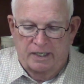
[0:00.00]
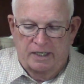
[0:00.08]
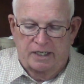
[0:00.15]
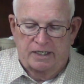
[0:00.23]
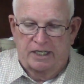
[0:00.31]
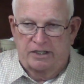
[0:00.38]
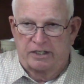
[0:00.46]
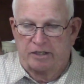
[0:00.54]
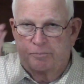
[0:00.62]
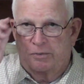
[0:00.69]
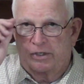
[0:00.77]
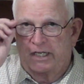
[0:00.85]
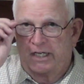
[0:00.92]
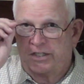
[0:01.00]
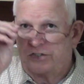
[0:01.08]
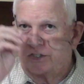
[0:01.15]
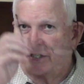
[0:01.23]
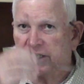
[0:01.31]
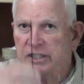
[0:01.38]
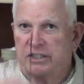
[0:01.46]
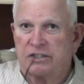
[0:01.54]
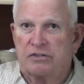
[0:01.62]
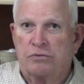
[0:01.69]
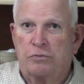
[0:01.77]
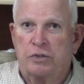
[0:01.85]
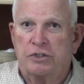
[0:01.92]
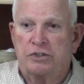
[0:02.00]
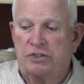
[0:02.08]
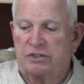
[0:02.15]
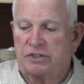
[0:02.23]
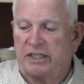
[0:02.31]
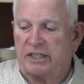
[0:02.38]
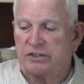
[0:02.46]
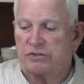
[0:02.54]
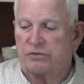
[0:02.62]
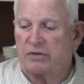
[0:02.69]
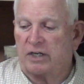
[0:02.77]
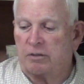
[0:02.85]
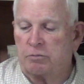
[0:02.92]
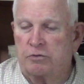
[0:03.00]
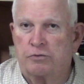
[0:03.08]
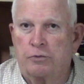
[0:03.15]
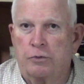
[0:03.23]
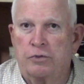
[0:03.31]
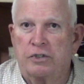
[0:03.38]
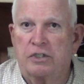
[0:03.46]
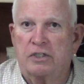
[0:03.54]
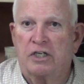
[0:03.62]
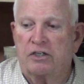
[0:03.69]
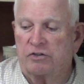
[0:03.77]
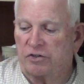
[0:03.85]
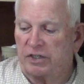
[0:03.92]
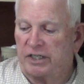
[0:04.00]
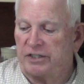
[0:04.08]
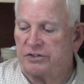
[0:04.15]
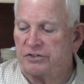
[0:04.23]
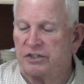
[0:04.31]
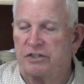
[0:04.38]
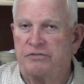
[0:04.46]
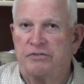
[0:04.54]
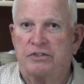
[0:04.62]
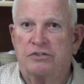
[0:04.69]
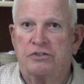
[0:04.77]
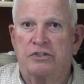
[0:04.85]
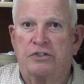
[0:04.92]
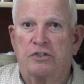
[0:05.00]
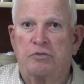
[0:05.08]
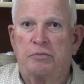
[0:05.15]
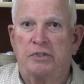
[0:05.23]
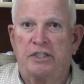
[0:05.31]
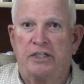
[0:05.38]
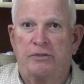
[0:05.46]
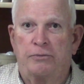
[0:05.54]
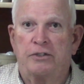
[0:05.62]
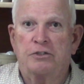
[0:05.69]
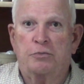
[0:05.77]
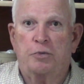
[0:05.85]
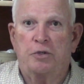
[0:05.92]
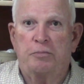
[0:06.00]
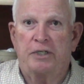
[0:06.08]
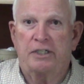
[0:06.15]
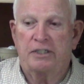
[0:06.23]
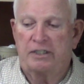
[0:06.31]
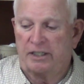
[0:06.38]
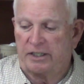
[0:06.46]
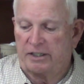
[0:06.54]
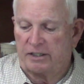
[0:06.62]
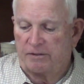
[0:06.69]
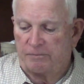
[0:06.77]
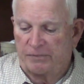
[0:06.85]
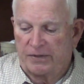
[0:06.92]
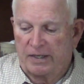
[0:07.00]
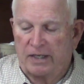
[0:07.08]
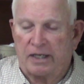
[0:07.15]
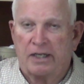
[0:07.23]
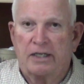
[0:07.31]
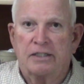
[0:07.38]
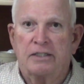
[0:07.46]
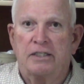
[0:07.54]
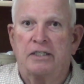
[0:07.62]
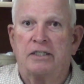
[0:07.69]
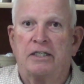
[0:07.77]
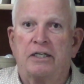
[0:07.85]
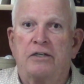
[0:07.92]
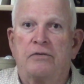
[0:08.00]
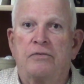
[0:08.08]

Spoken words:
Now the implication is, once he stands trial before the congregation, if it's determined that it was premeditated, then they